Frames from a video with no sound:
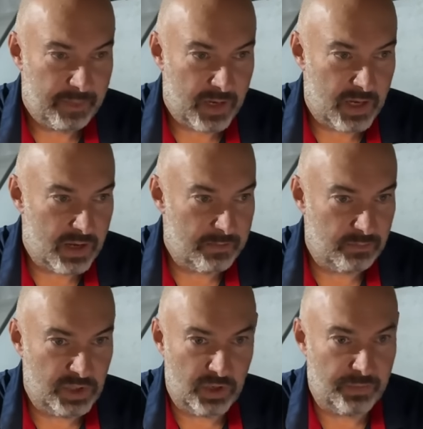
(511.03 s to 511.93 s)

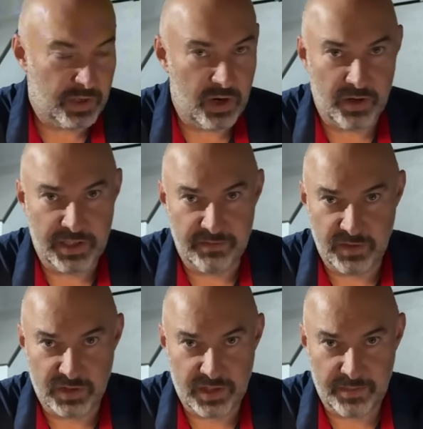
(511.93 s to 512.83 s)
you know, Pagani have
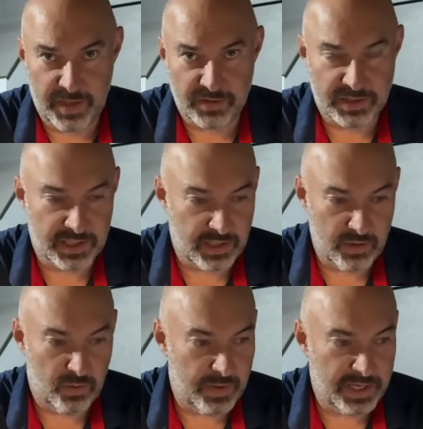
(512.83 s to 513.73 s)
just come out to say they're
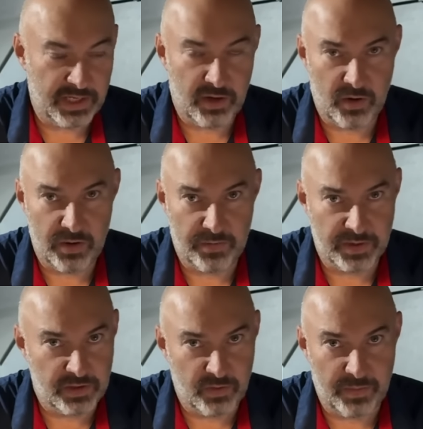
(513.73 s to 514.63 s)
not making a hybrid,
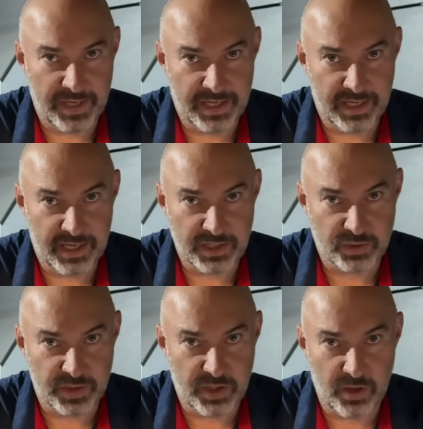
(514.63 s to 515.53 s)
they're not making an
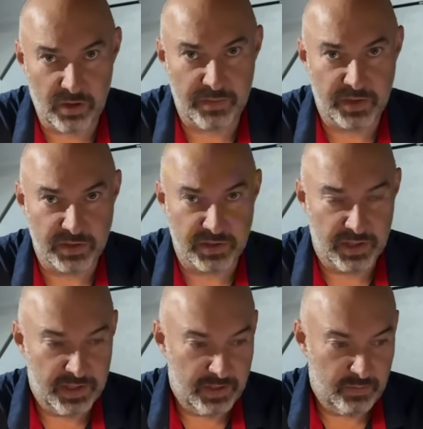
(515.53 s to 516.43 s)
electric car, because
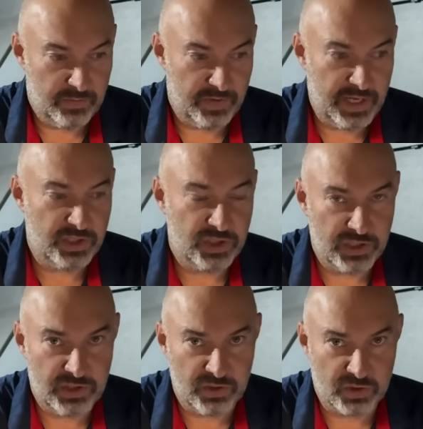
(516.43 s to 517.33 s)
with an
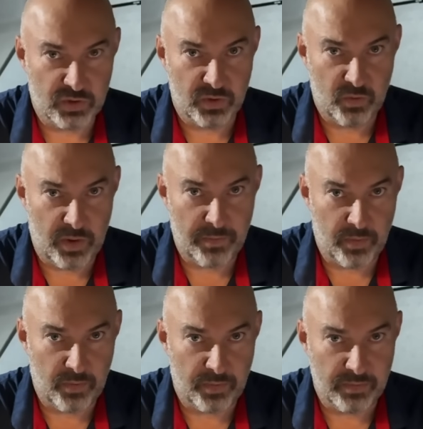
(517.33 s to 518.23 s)
engine you just got the one
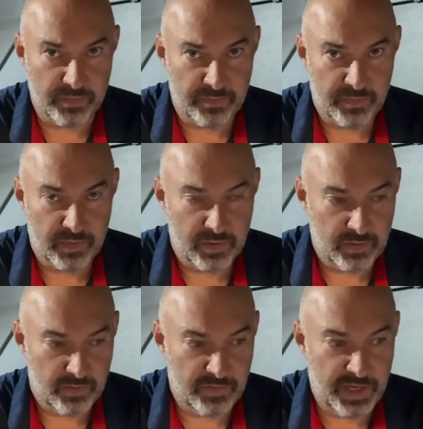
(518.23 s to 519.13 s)
problem.
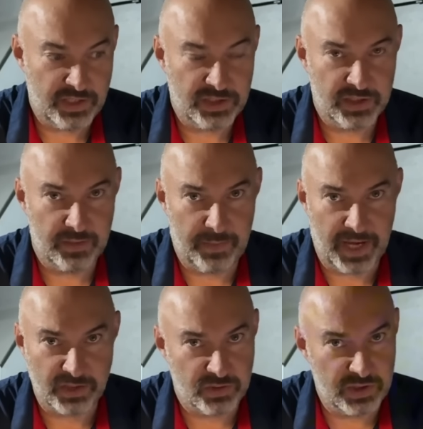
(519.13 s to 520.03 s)
With an engine and a
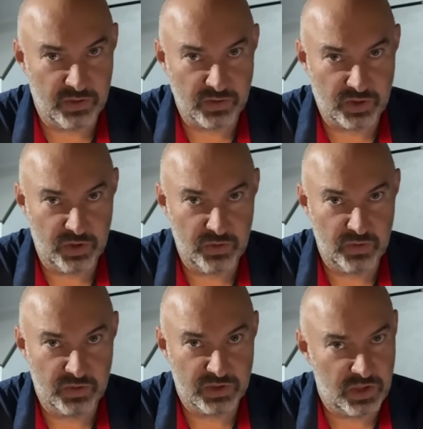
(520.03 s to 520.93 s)
battery you've got two.
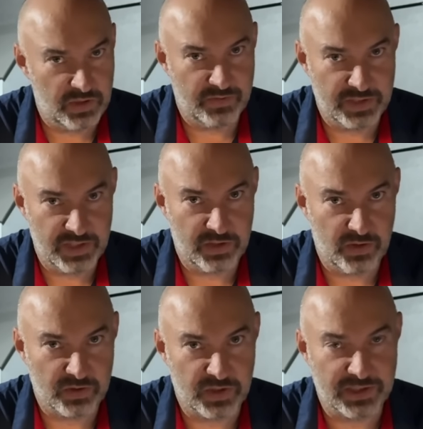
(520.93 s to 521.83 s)
Servicing
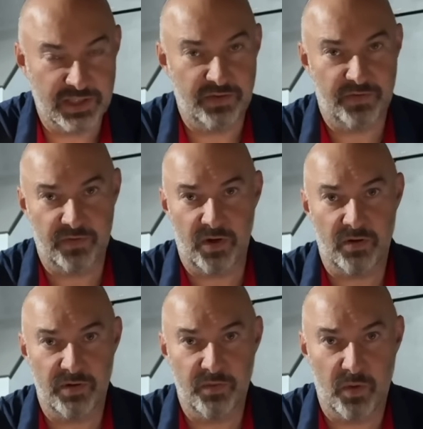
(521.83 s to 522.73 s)
costs. I see the
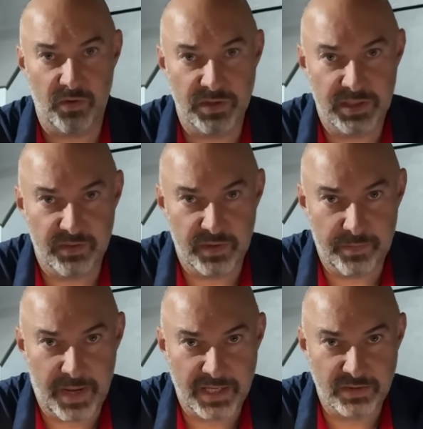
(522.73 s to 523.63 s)
Ferrari warranty on the
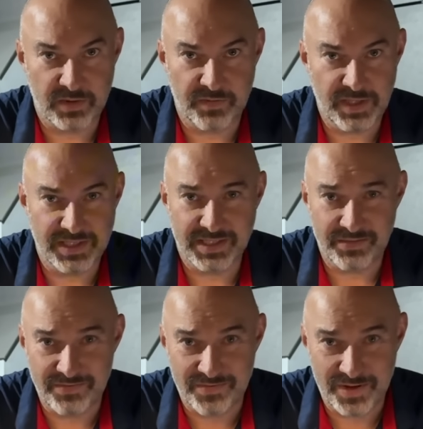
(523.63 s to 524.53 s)
battery, I think it's
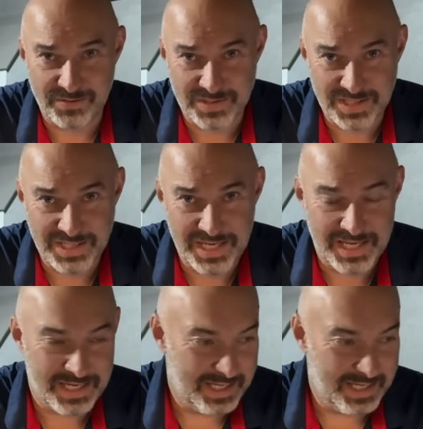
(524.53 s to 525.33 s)
7,000 a year.